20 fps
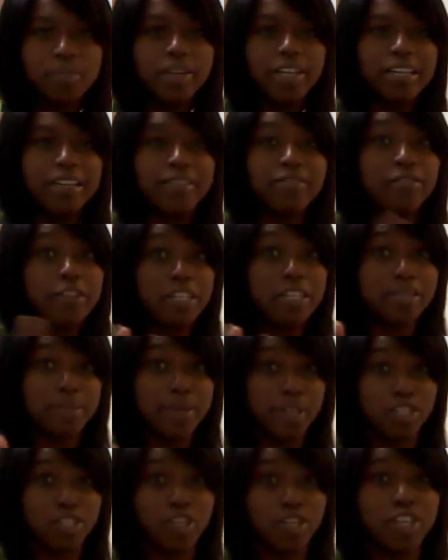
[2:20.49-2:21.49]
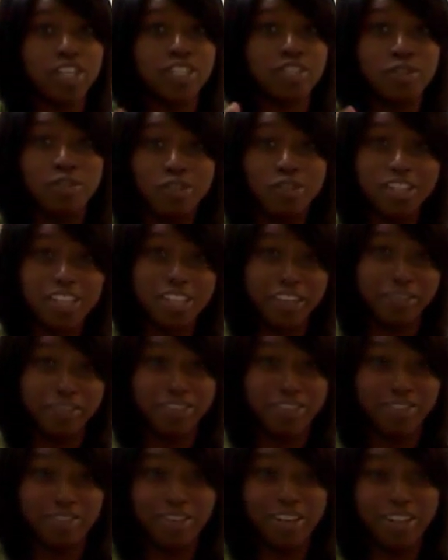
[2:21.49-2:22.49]
but first make sure it's cool enough
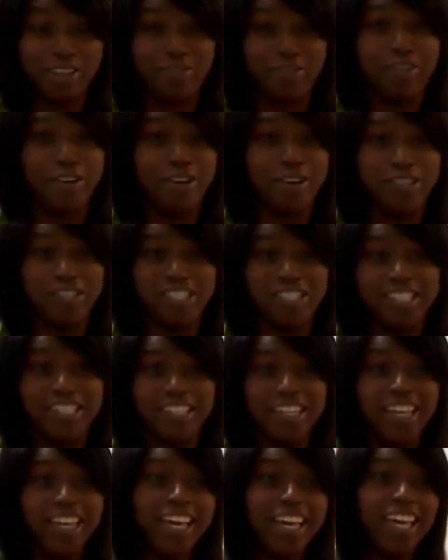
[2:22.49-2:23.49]
to drink first.